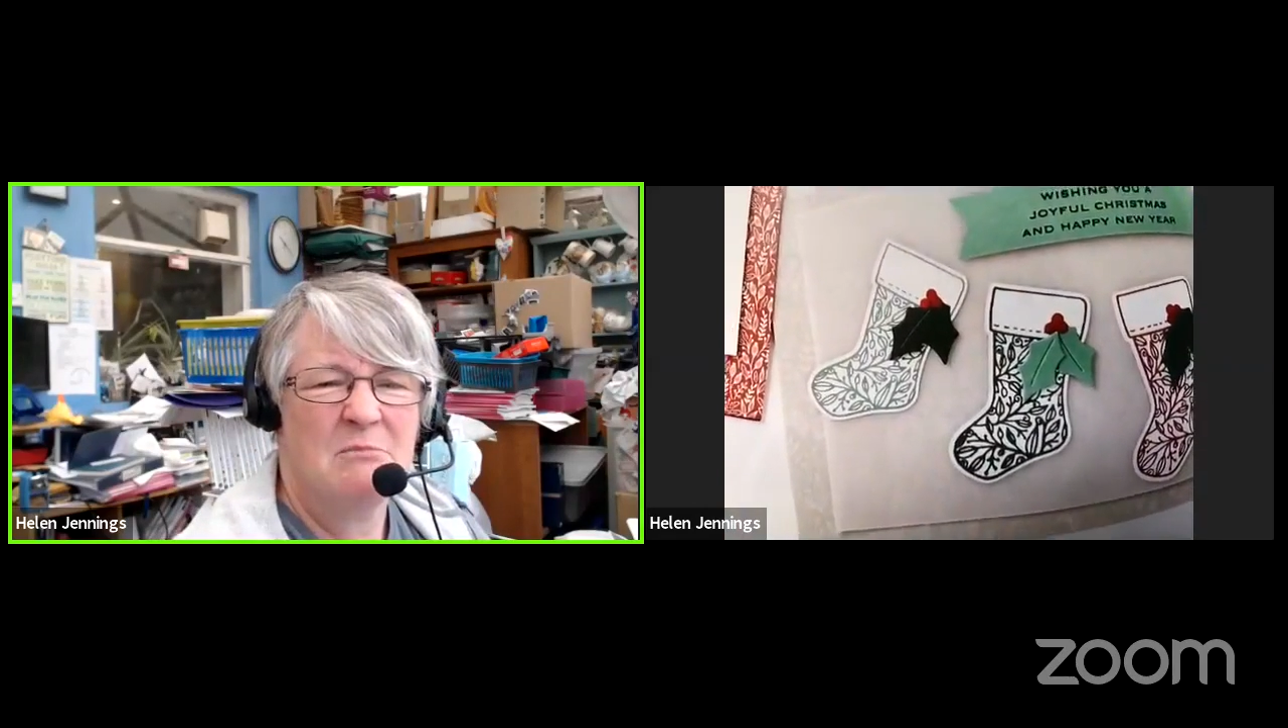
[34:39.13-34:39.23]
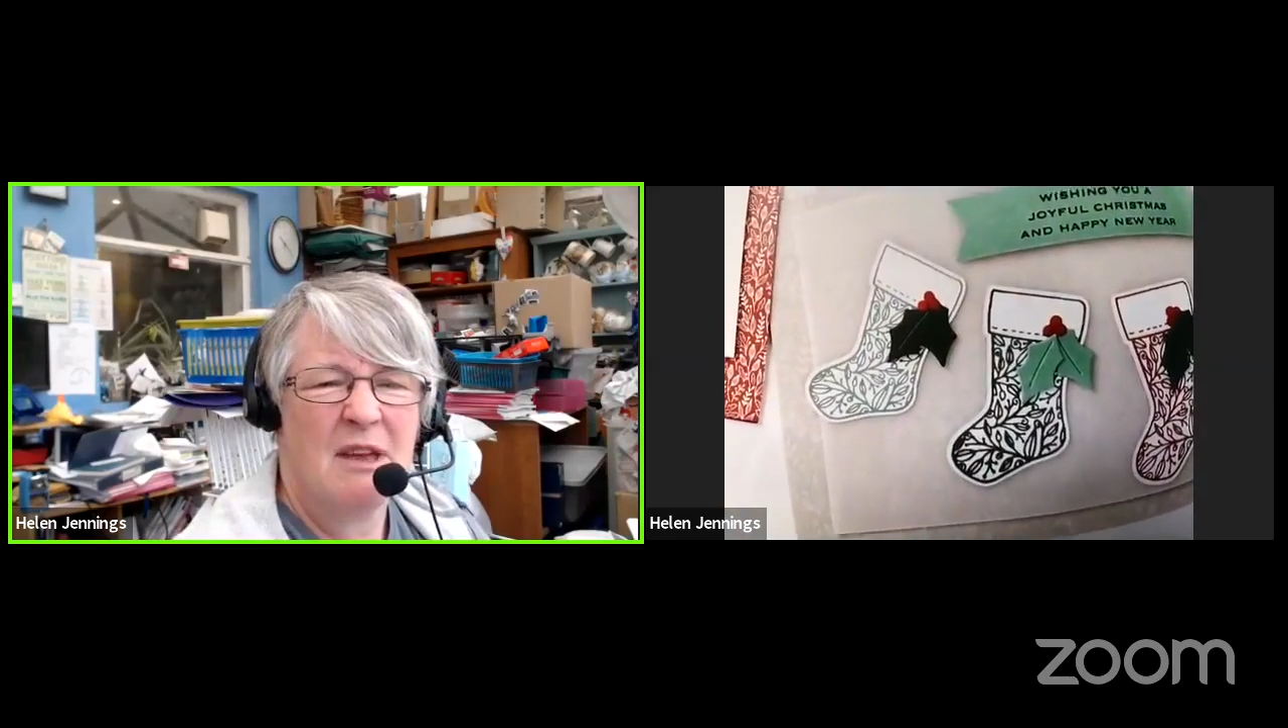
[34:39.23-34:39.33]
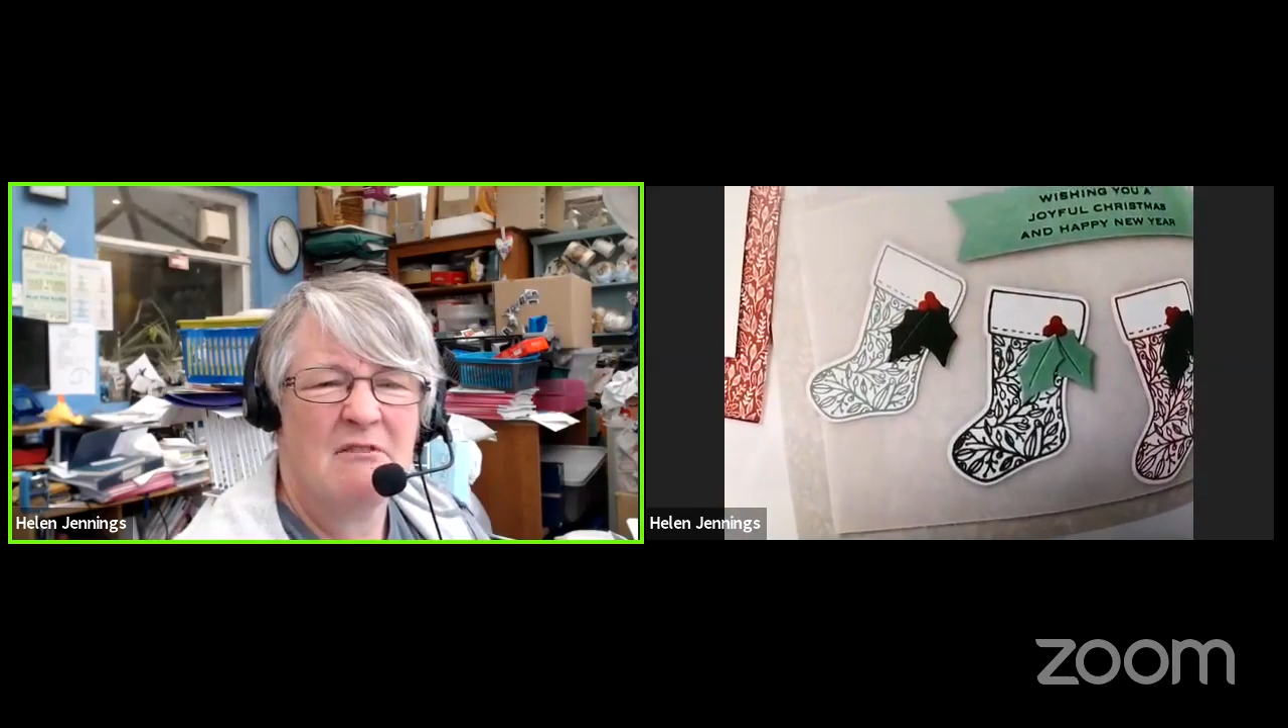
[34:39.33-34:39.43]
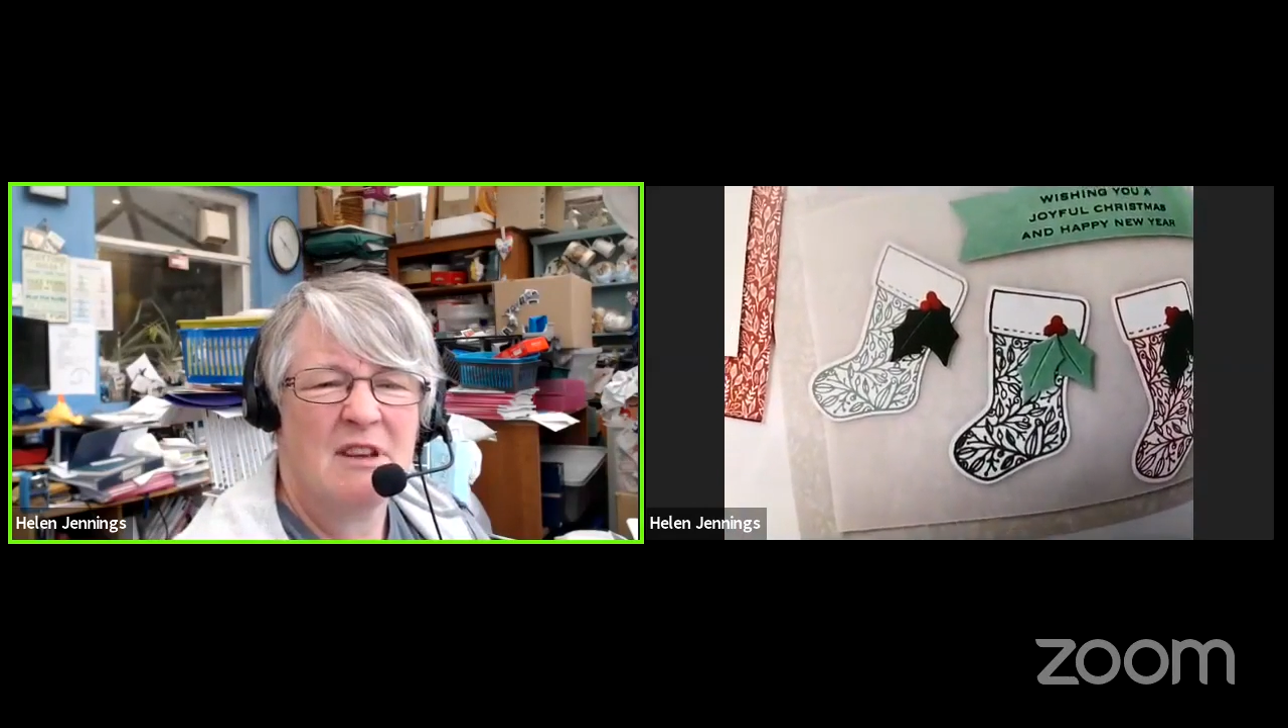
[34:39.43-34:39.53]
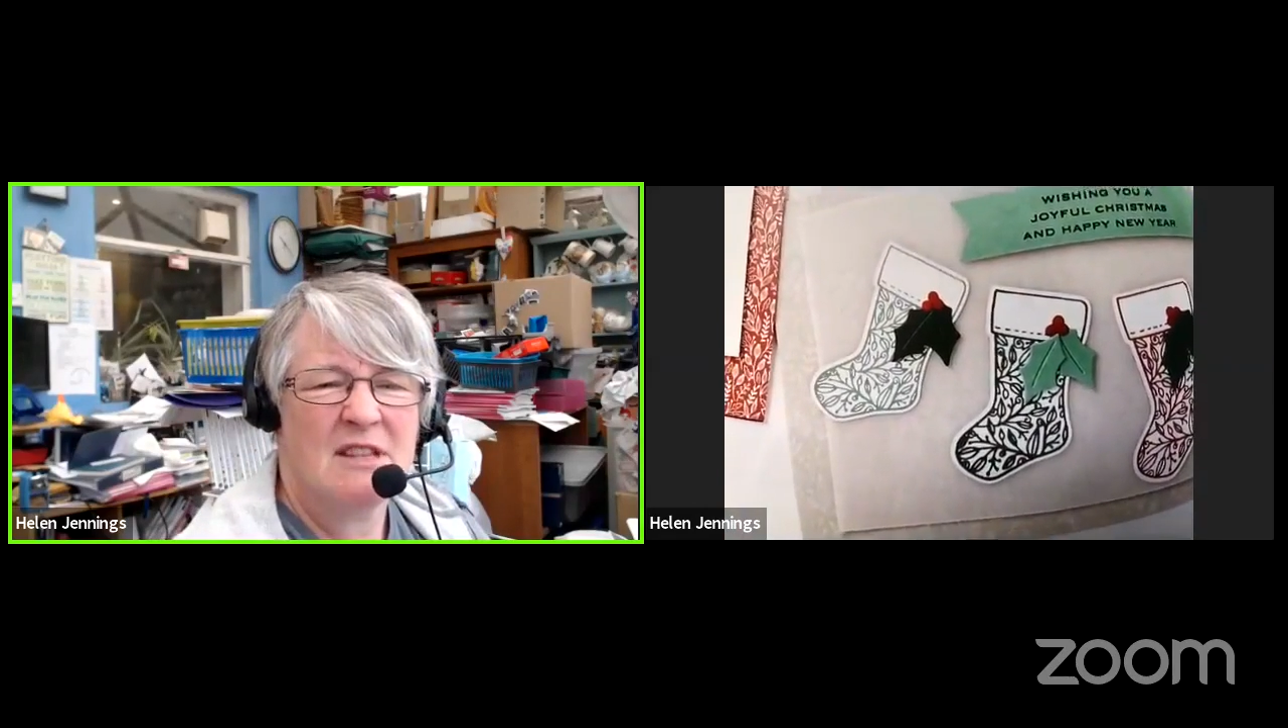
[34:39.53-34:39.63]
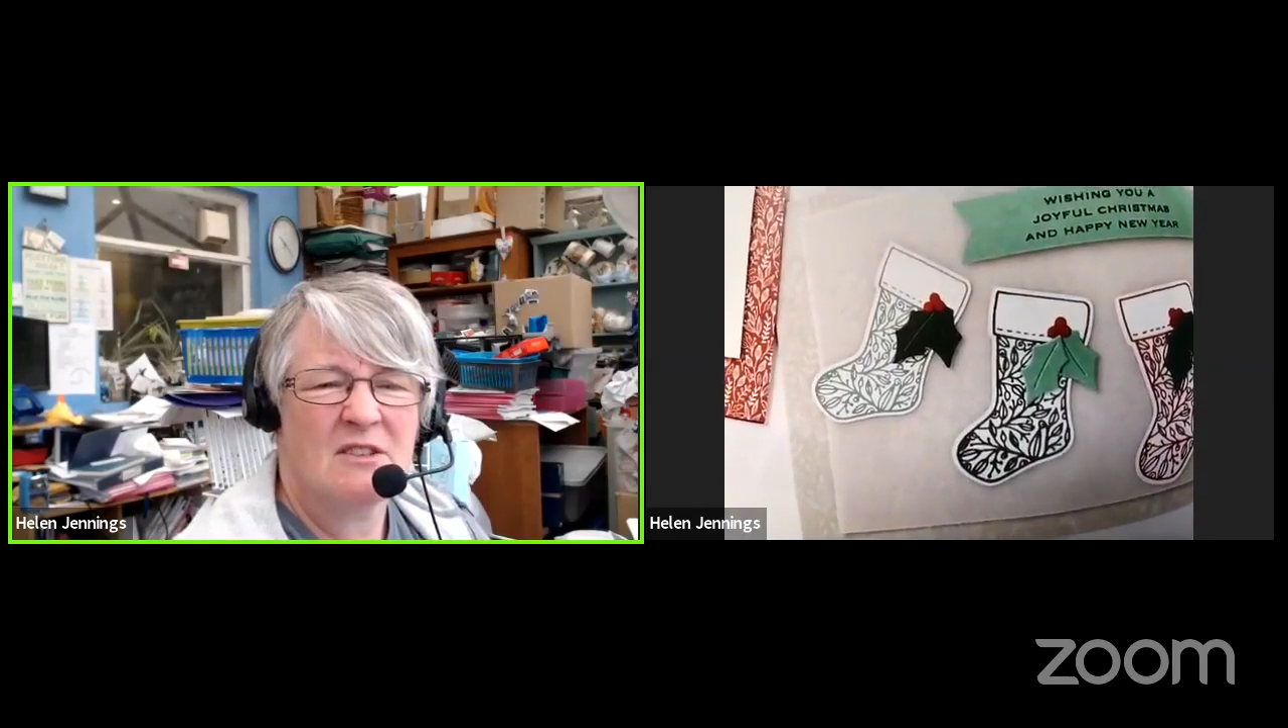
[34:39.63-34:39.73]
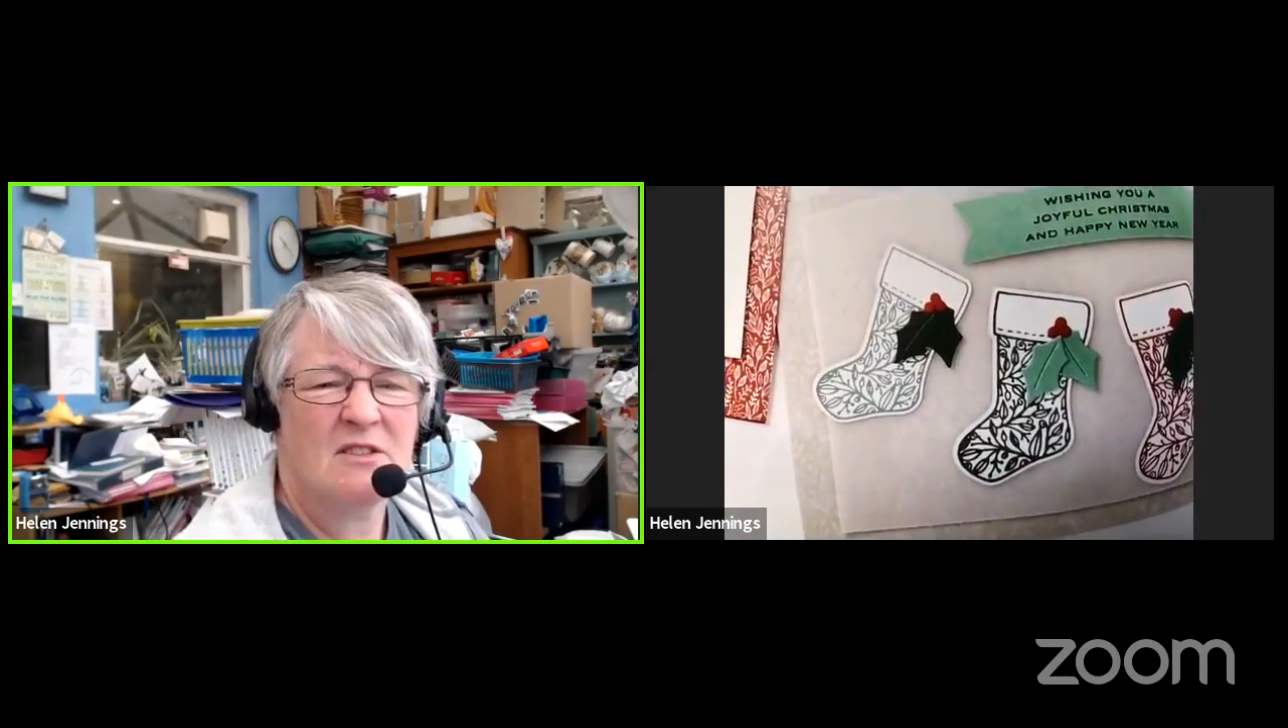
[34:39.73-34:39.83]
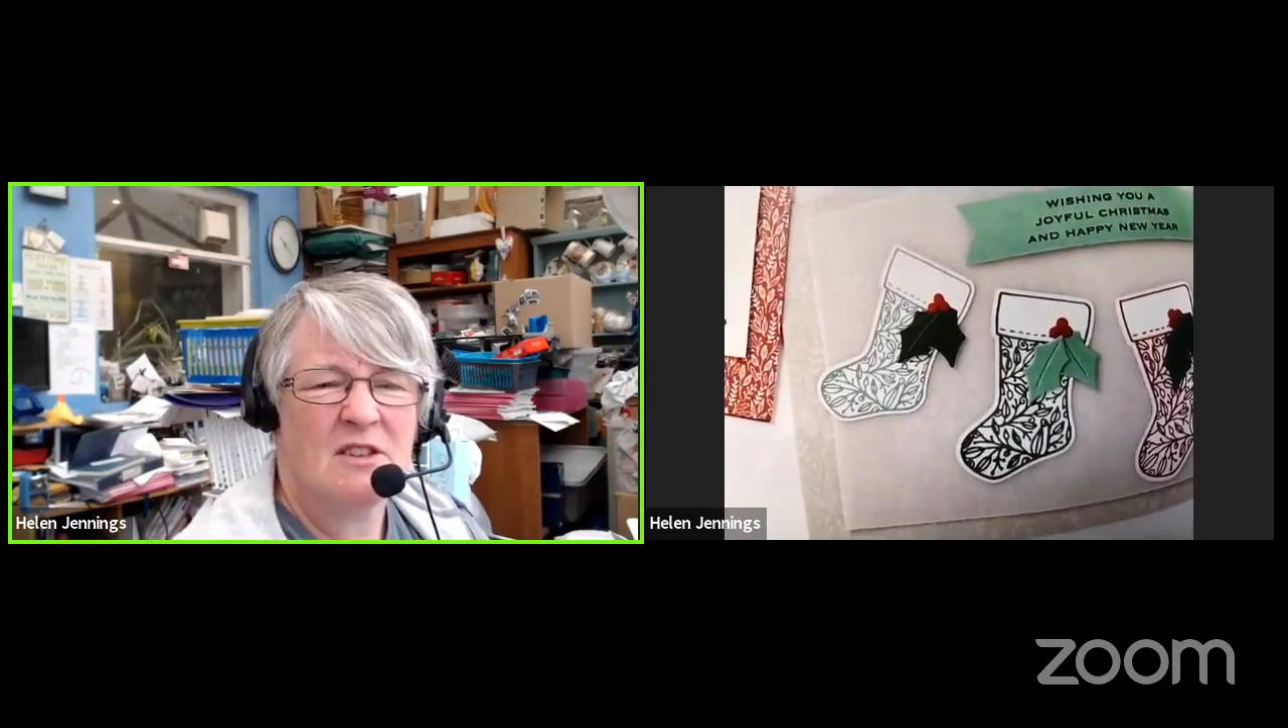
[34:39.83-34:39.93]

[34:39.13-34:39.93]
berries on